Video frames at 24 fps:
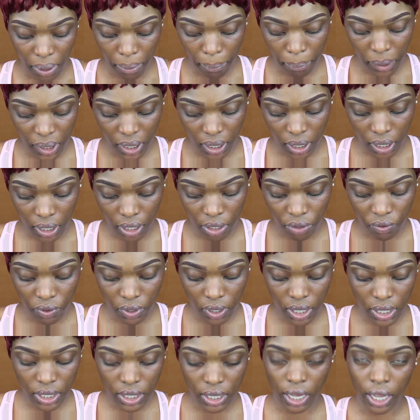But yeah, if you
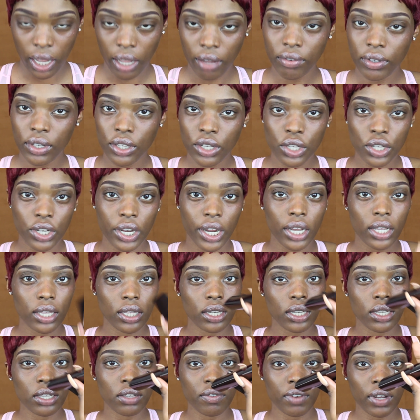guys haven't tried
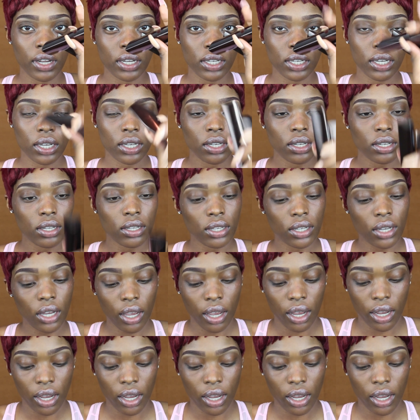these foundations yet,